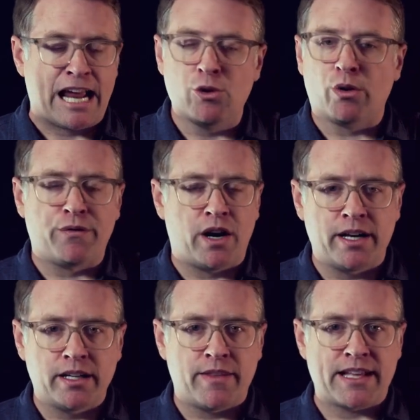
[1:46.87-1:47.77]
annual
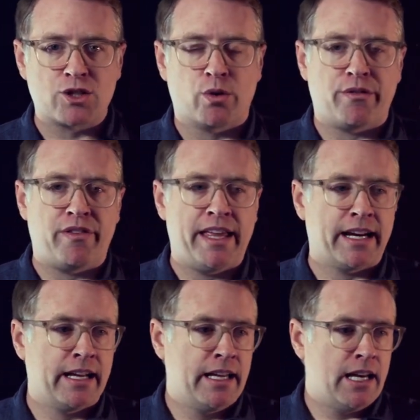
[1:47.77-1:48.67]
fund, that sort of thing.